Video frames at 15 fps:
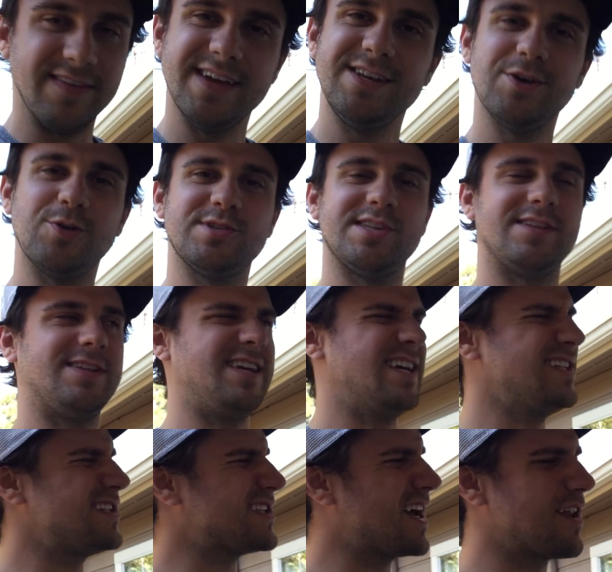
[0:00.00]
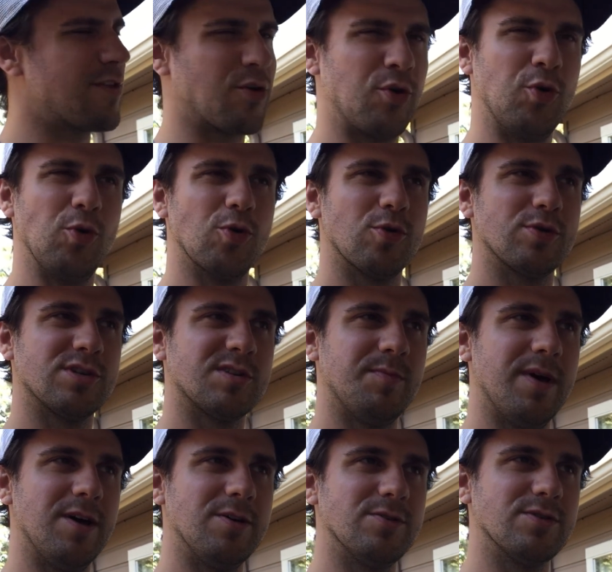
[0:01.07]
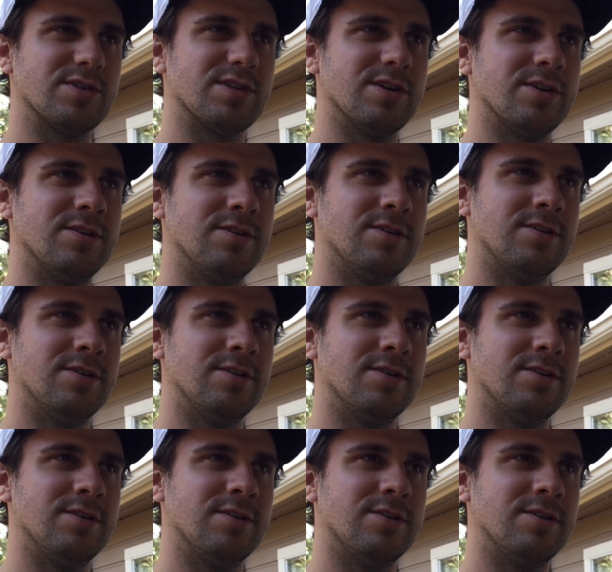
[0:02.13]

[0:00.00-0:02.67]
I did notice that the inside of the cooler smells